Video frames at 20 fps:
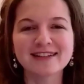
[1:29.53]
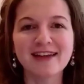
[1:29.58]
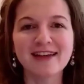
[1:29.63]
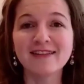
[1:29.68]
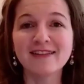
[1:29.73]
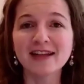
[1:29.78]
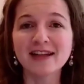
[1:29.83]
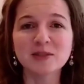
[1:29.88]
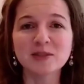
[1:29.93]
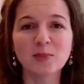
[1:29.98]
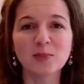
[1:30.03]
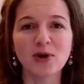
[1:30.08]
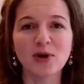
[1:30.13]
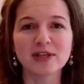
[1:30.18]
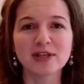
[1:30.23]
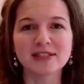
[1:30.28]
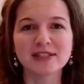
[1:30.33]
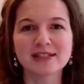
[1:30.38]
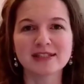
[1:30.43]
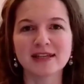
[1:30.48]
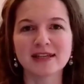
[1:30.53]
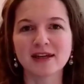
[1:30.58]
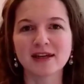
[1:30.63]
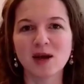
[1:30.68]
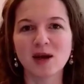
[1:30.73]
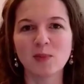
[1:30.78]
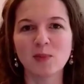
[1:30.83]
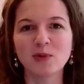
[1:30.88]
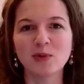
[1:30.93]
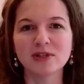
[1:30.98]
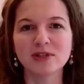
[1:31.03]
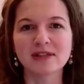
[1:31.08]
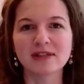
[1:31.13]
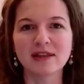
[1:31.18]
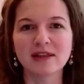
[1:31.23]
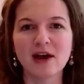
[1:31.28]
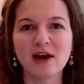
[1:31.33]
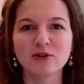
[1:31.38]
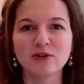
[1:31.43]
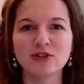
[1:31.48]
and that's a process that a couple is
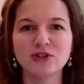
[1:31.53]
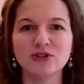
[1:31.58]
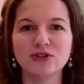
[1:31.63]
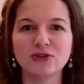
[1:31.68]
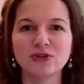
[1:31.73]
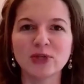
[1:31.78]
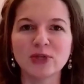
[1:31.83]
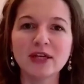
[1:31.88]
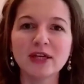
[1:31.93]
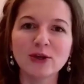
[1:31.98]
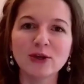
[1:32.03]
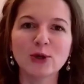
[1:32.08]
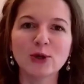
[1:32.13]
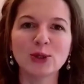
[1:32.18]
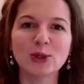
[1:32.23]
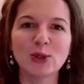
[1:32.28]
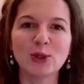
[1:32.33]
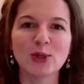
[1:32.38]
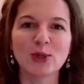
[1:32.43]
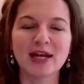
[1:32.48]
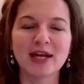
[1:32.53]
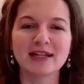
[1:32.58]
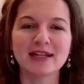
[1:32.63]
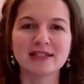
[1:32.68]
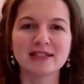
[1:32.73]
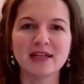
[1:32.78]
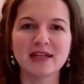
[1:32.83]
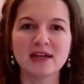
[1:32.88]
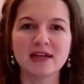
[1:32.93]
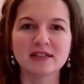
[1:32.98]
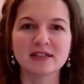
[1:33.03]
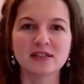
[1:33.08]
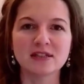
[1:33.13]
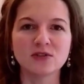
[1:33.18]
allowed to do here in the United States.